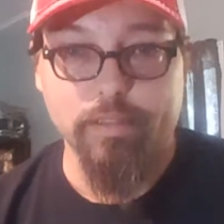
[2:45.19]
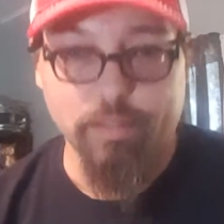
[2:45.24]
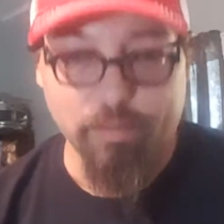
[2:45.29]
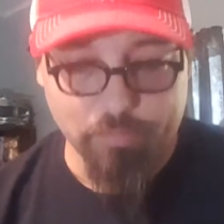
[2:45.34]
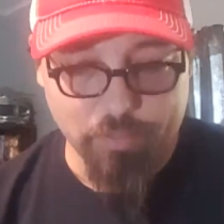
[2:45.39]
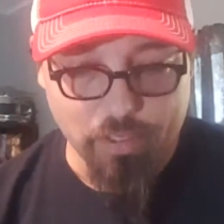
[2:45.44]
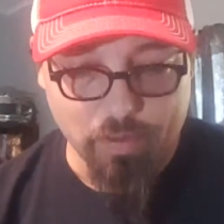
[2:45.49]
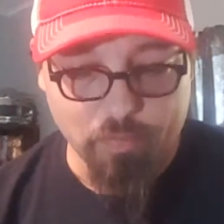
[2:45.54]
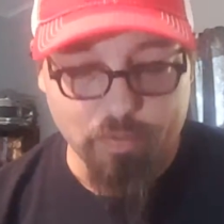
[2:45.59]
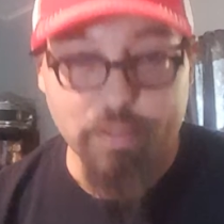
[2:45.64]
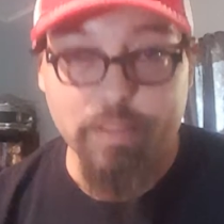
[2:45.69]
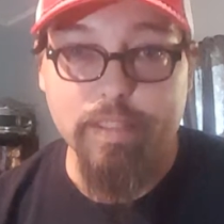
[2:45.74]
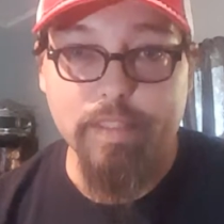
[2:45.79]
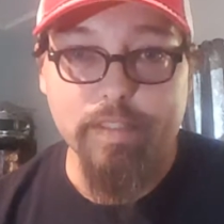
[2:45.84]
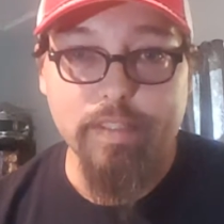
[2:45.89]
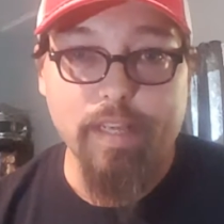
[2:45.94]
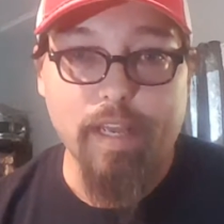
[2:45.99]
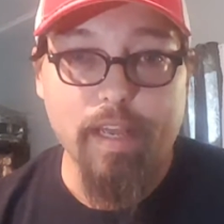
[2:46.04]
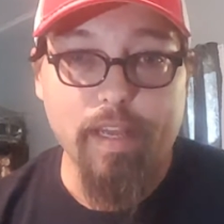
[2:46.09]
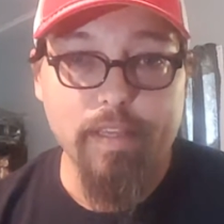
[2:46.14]
I'm not one of
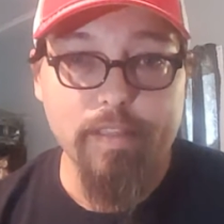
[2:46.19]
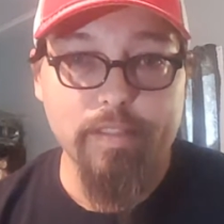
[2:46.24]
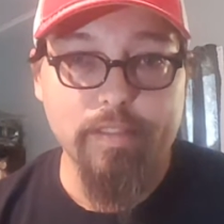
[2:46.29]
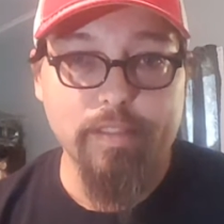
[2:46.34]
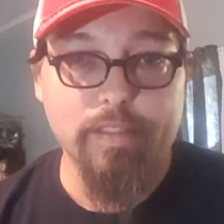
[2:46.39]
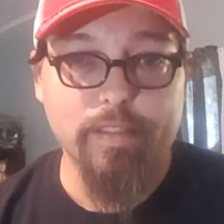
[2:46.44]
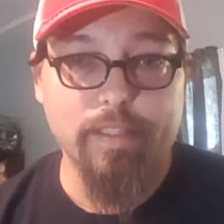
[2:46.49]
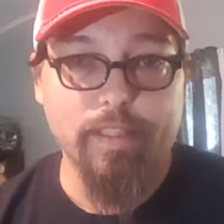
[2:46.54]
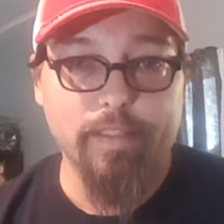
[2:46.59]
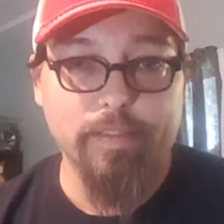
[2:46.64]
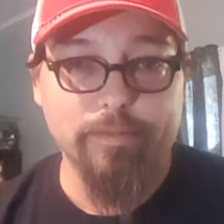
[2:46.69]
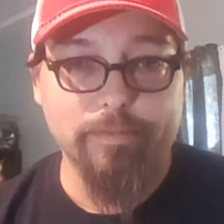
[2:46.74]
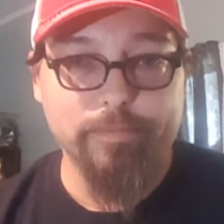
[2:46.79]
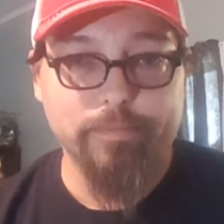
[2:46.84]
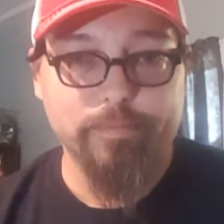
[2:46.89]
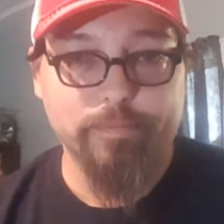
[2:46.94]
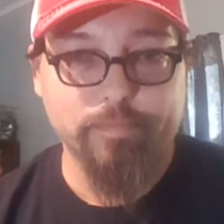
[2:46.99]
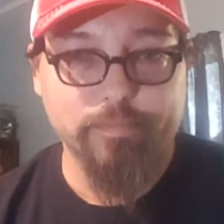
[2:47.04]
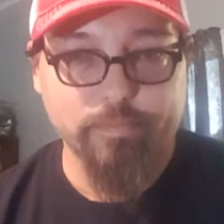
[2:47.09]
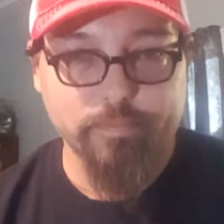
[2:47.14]
these guys that, like,
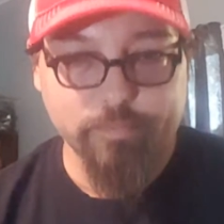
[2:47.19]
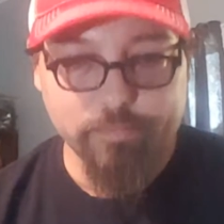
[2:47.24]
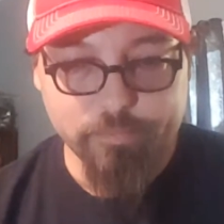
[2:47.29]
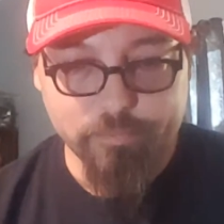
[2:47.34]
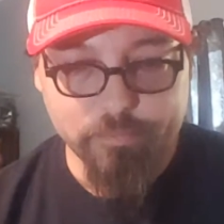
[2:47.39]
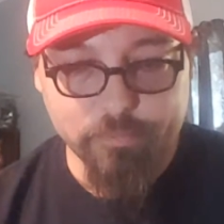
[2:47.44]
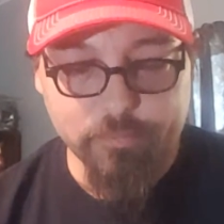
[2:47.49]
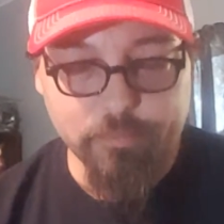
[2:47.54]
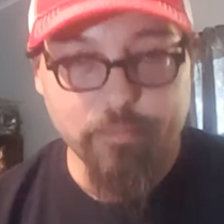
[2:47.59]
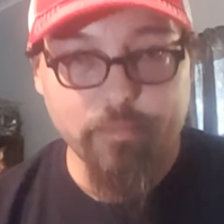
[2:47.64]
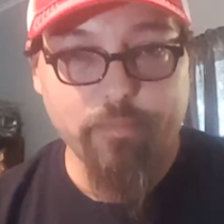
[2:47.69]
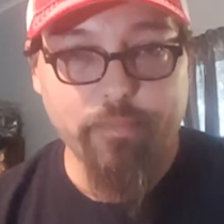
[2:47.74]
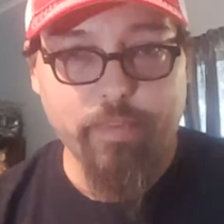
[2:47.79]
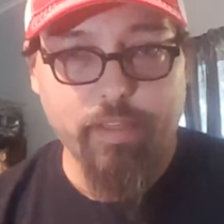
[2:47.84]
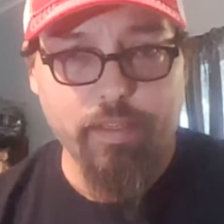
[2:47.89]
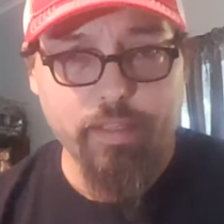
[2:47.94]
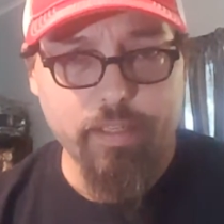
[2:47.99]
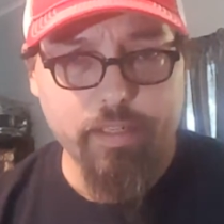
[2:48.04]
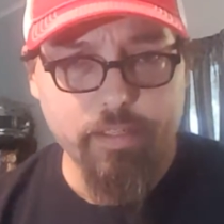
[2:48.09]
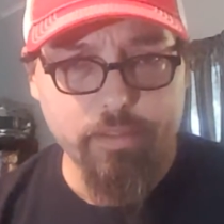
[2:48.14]

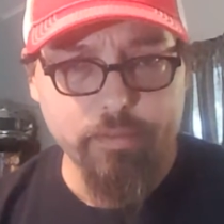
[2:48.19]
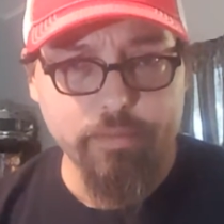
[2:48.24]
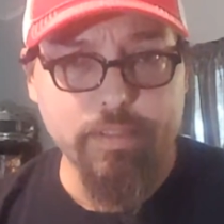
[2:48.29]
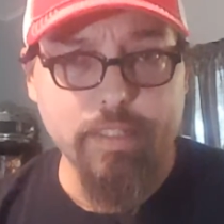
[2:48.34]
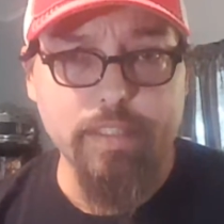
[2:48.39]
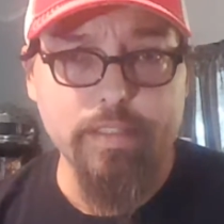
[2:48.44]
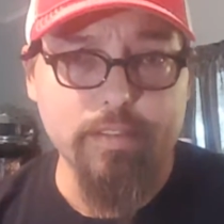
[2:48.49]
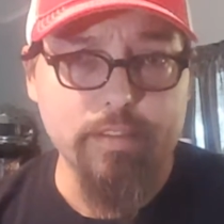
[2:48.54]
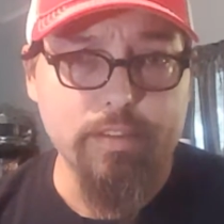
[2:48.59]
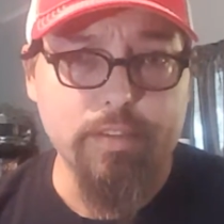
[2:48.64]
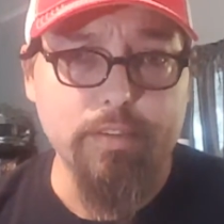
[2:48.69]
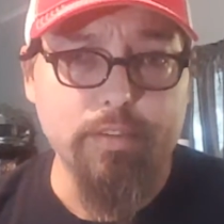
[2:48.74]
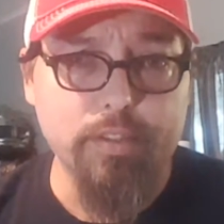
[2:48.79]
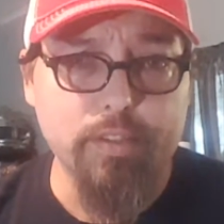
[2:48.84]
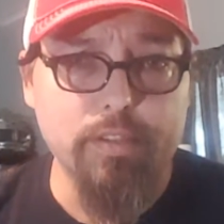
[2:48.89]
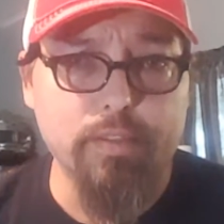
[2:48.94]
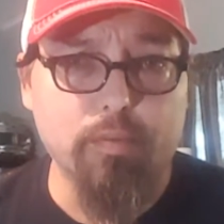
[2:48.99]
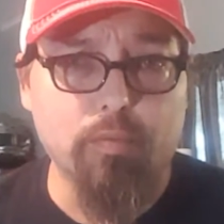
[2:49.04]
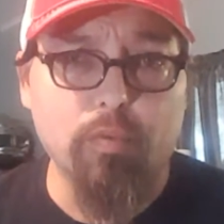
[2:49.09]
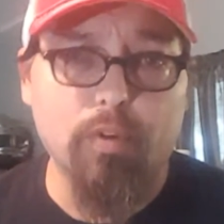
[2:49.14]
you know, thinks it's too
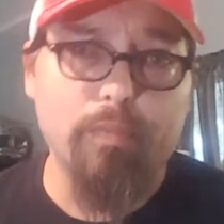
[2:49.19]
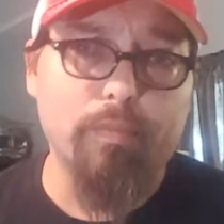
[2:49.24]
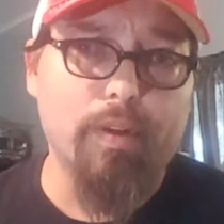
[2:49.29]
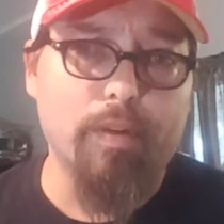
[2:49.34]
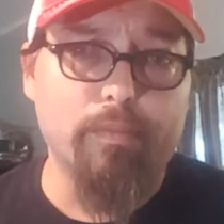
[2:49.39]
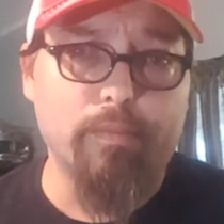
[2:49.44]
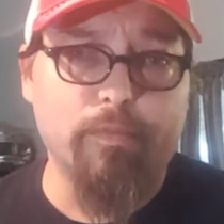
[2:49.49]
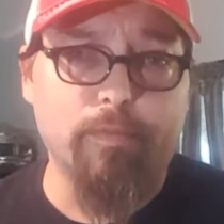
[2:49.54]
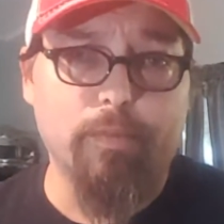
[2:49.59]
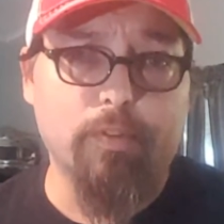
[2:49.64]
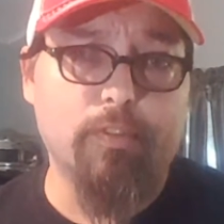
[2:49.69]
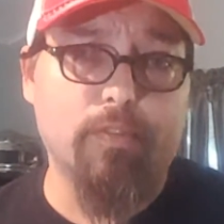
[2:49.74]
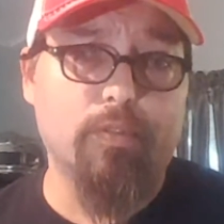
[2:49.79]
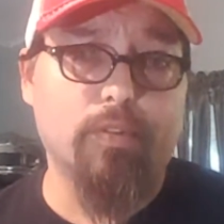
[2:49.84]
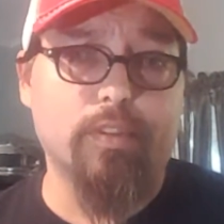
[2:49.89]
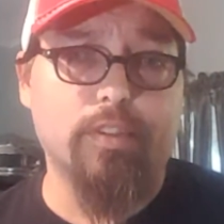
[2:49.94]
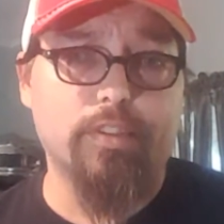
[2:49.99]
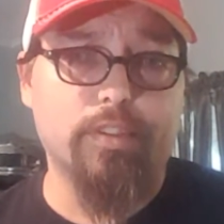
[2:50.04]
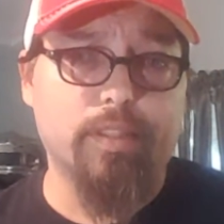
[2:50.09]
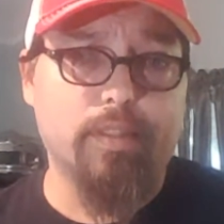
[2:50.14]
good to warm up
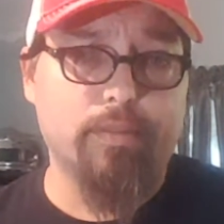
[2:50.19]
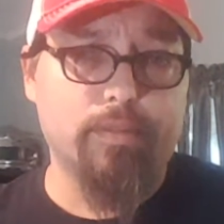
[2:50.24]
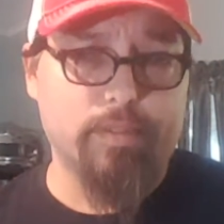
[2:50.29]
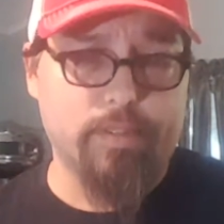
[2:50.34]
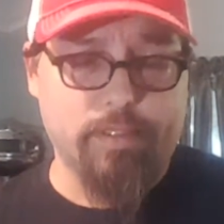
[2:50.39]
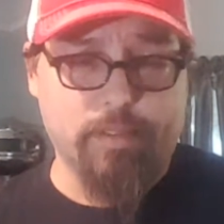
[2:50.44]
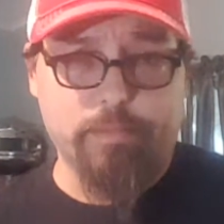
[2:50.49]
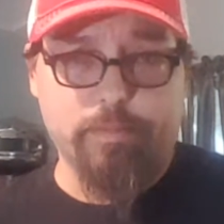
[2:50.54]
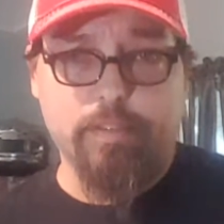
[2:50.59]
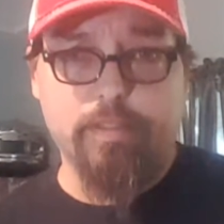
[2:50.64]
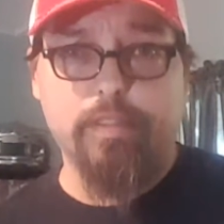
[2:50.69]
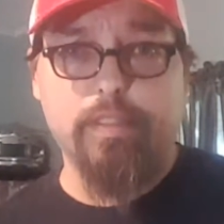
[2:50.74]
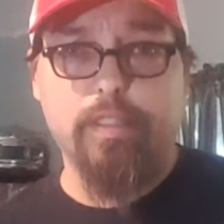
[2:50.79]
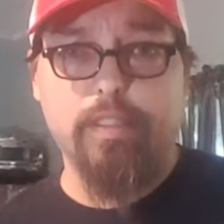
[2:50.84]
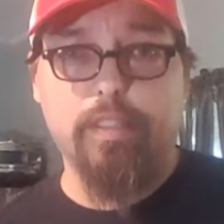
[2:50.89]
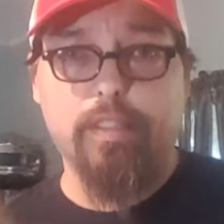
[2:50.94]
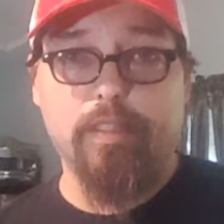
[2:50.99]
before a show or something.